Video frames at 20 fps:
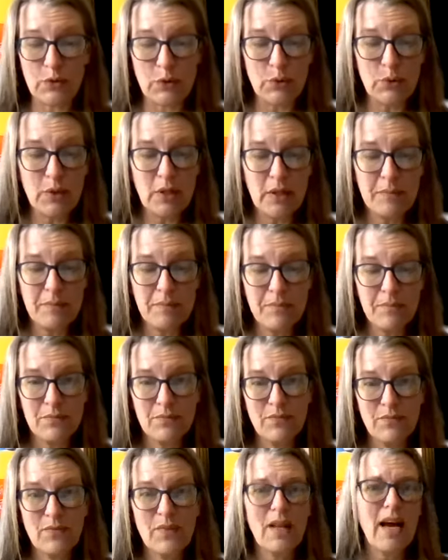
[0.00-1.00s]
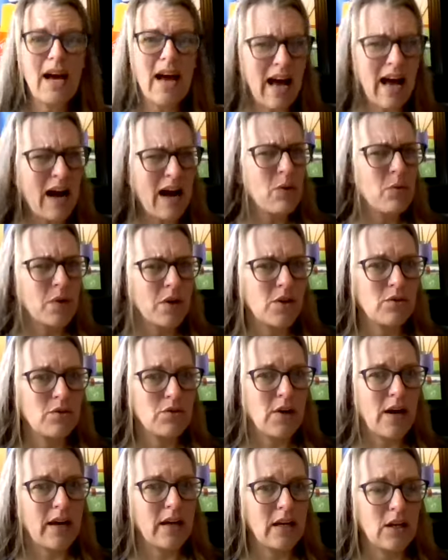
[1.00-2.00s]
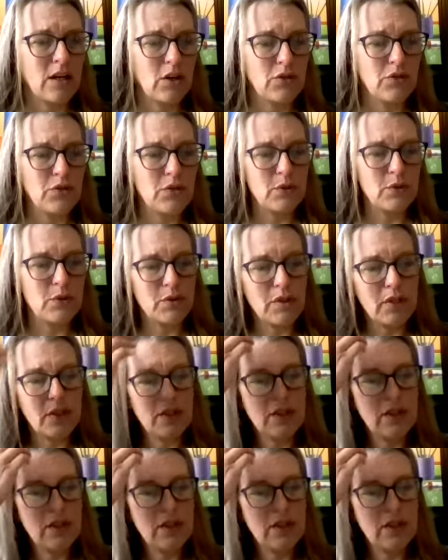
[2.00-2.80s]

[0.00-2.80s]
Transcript: food? How were you tracking your food?